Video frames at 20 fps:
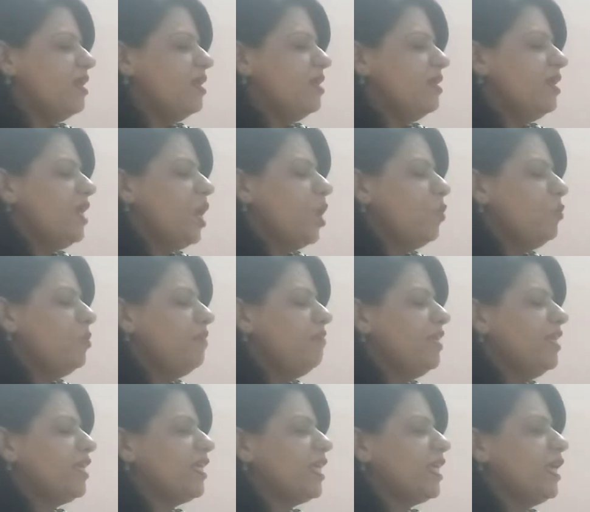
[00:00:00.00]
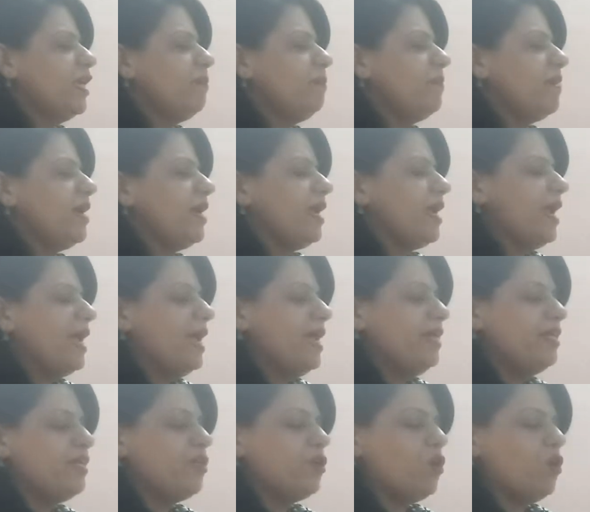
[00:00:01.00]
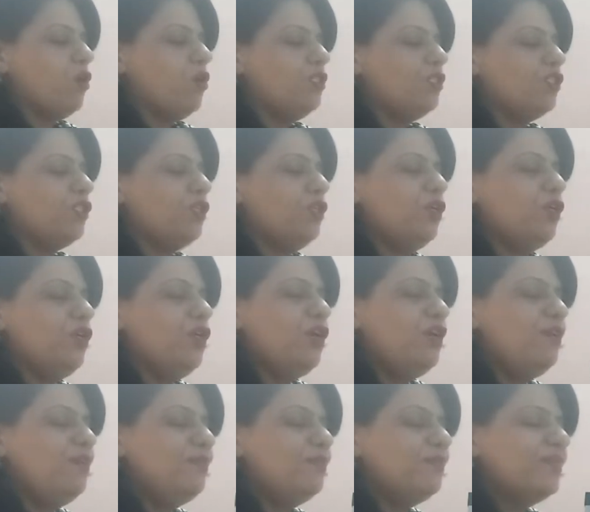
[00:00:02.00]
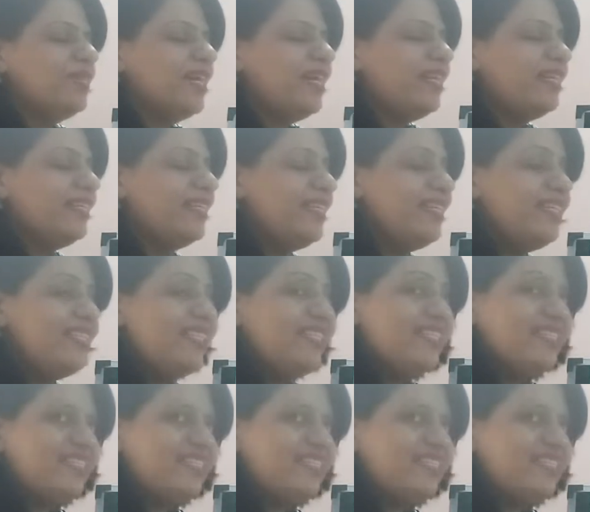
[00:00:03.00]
Now we will keep egg also at the